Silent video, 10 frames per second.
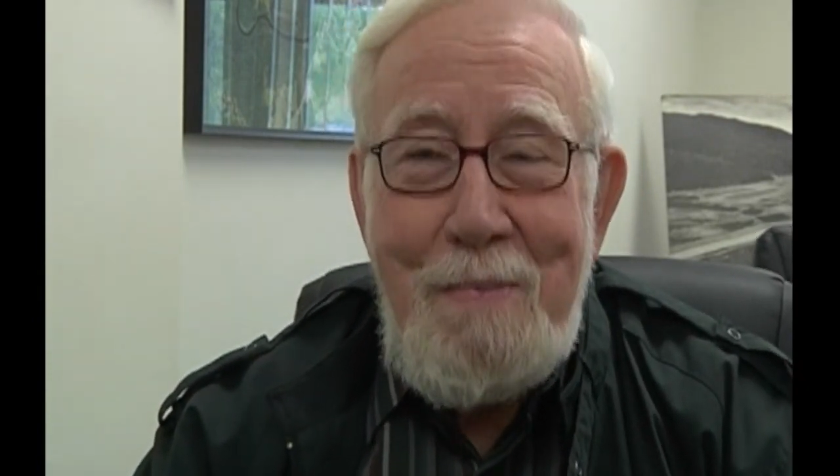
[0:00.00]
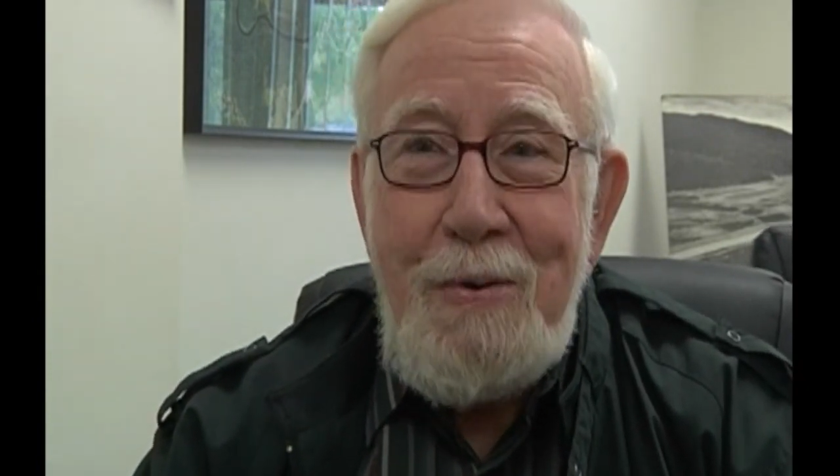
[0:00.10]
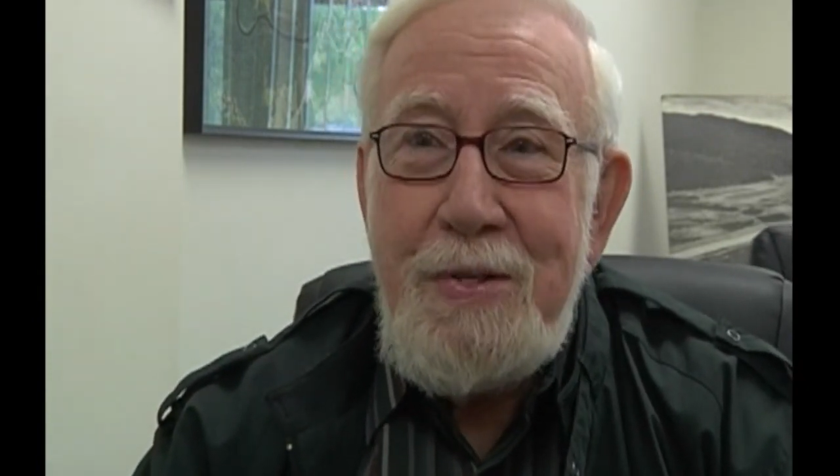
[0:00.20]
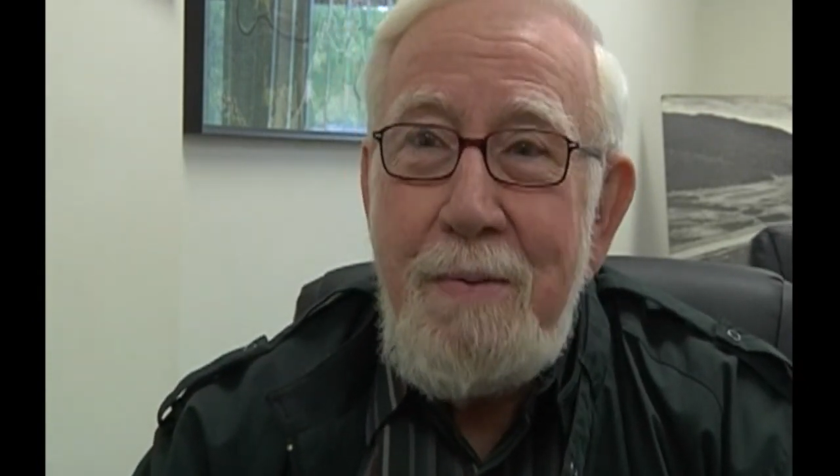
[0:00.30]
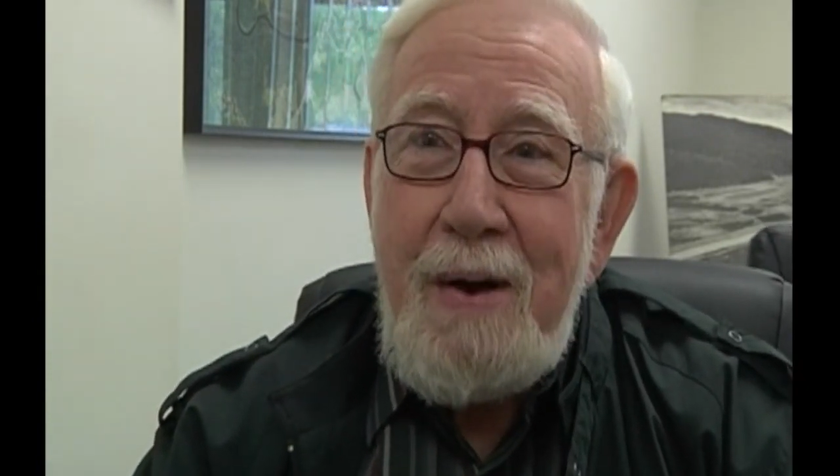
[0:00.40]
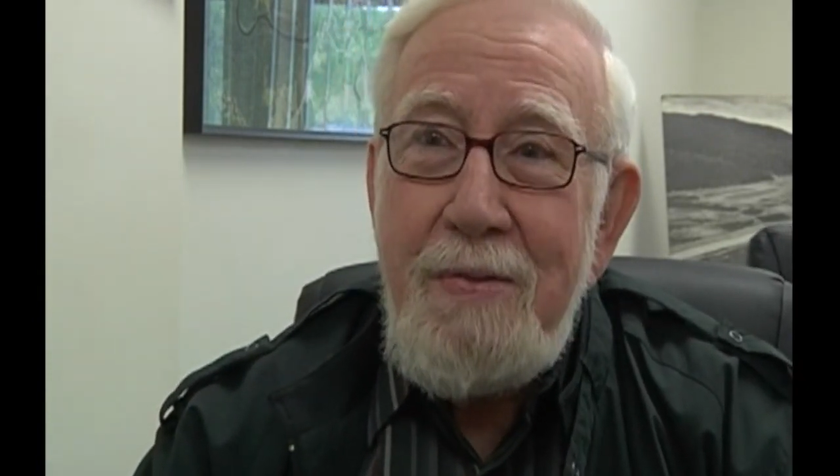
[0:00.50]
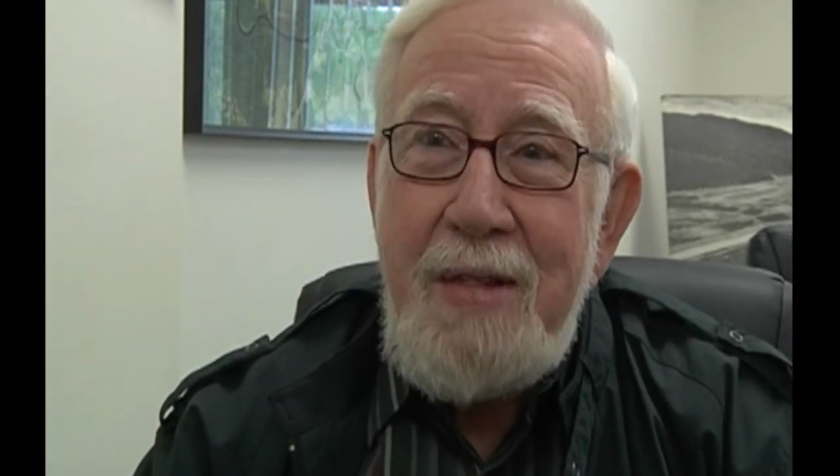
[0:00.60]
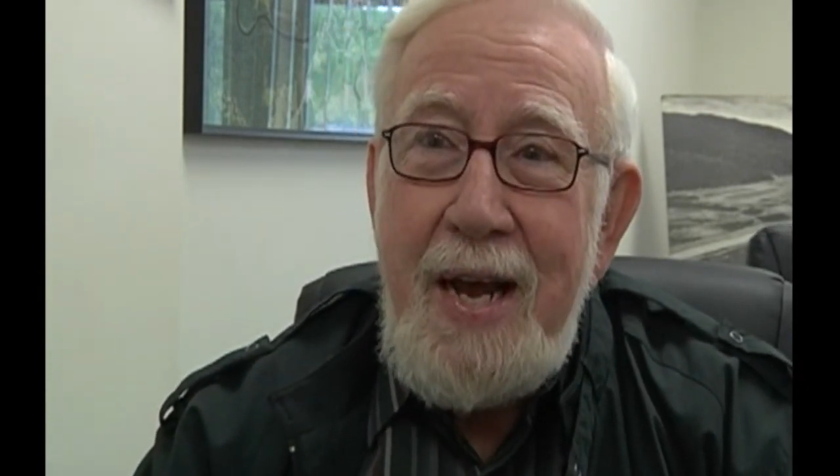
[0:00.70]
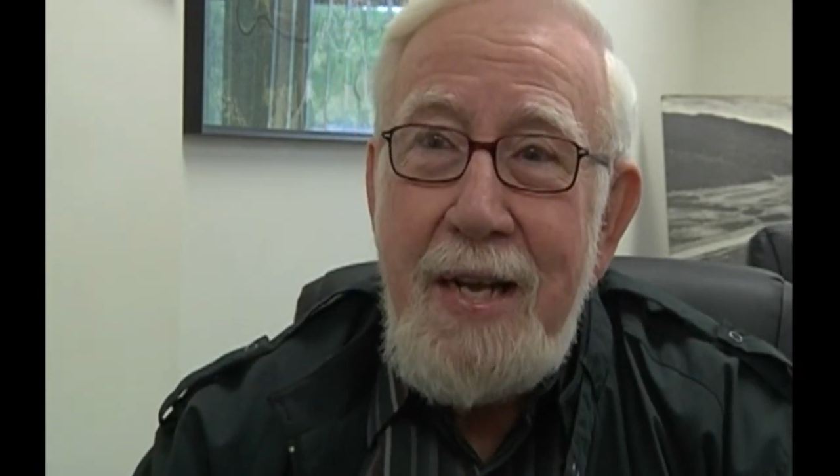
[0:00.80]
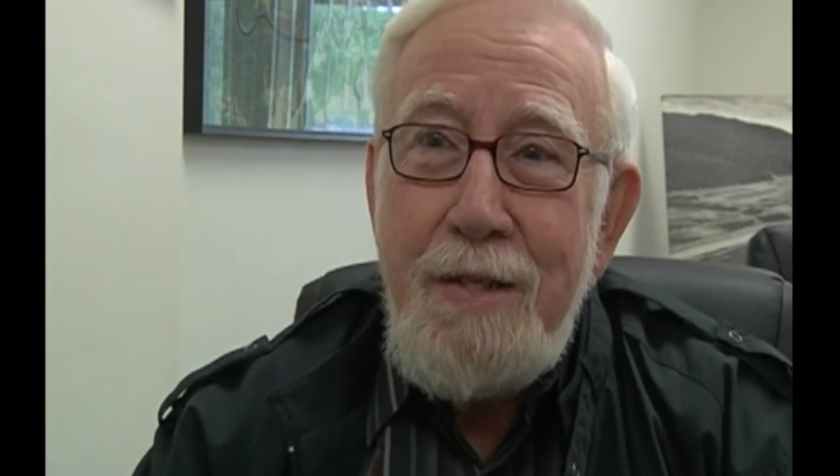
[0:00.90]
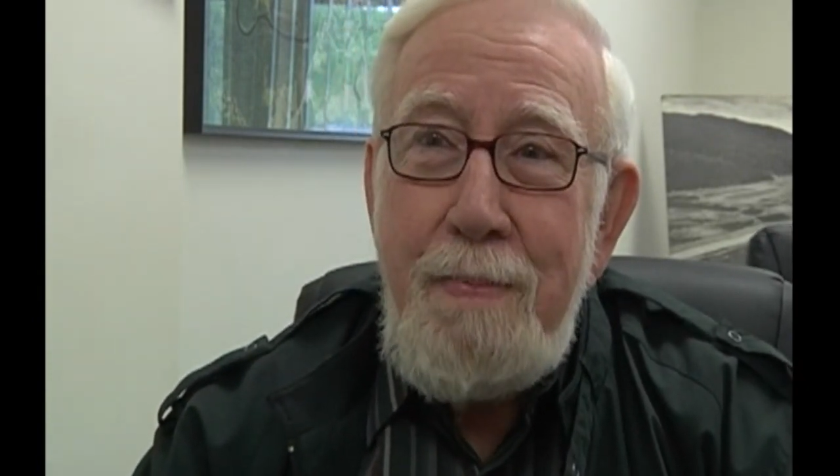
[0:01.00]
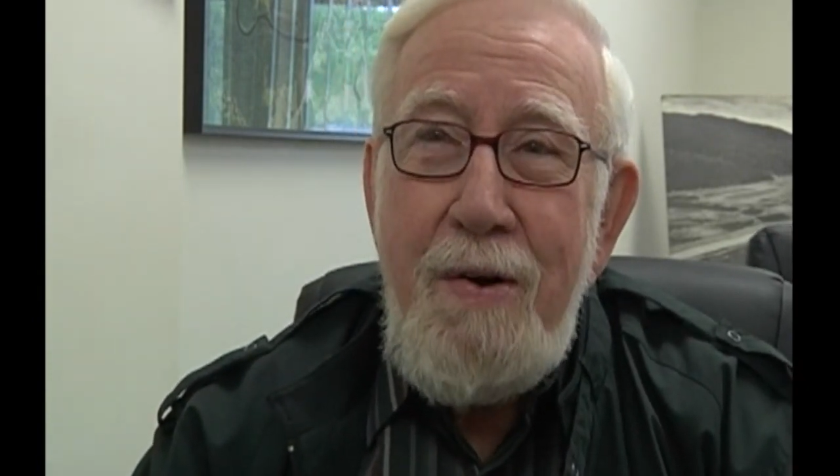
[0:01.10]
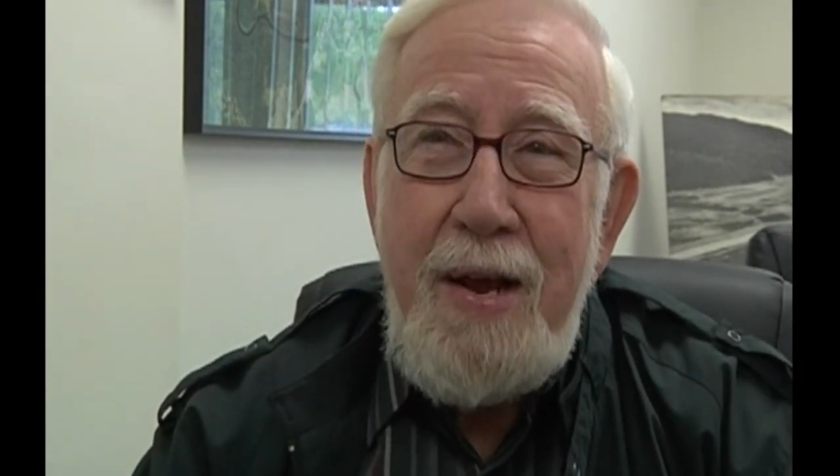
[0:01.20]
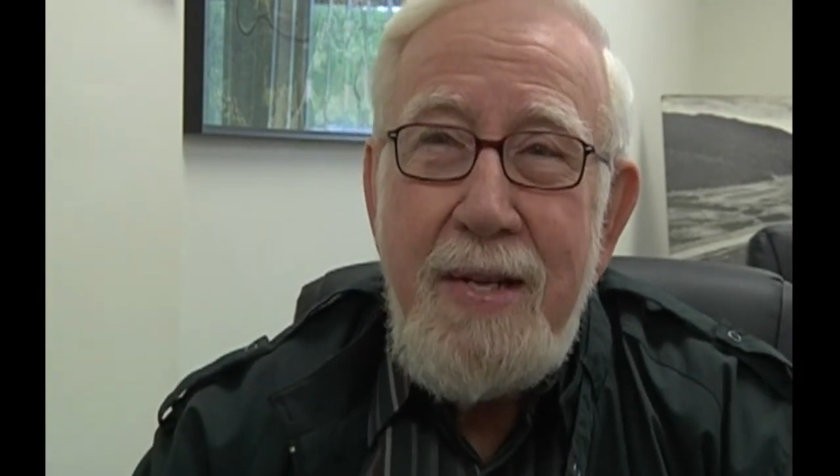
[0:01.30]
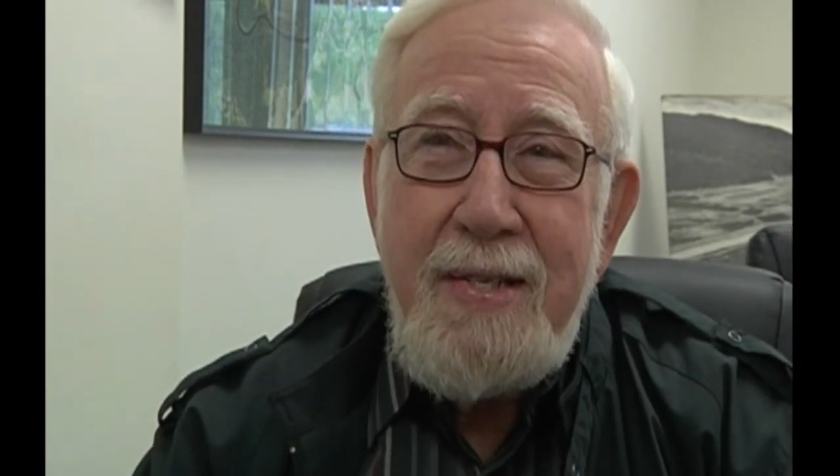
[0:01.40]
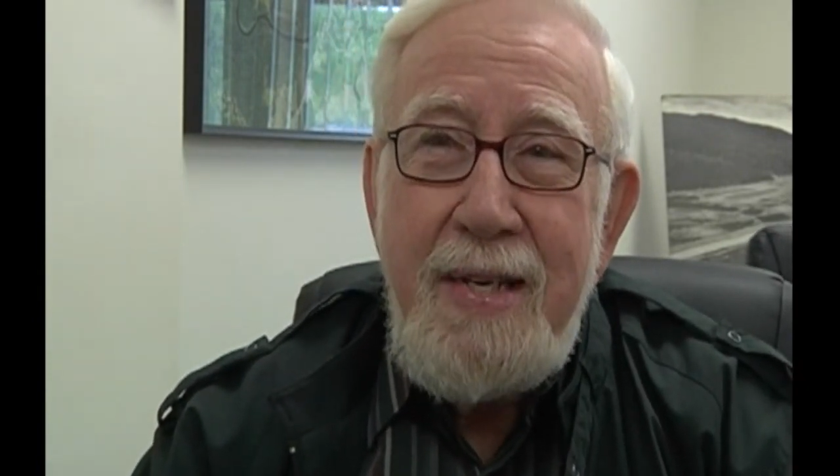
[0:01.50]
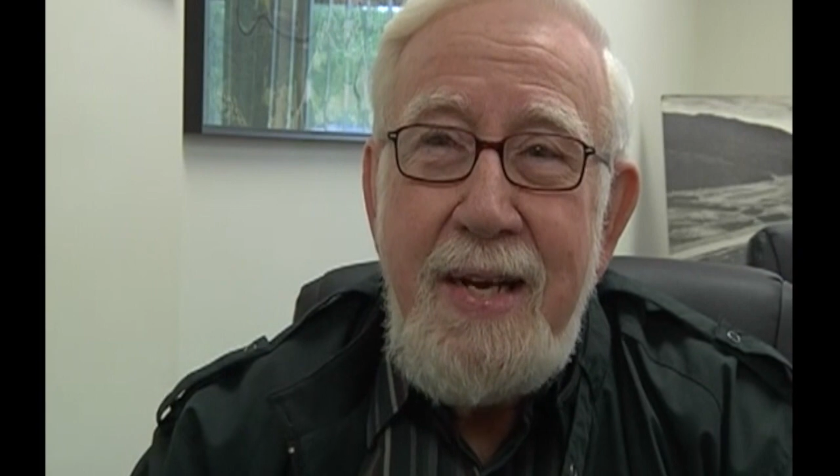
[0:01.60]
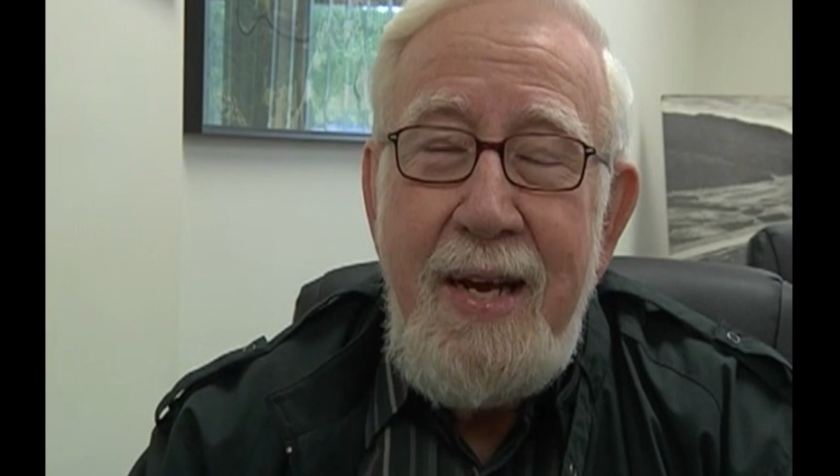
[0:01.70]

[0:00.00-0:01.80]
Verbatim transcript: most about that experience.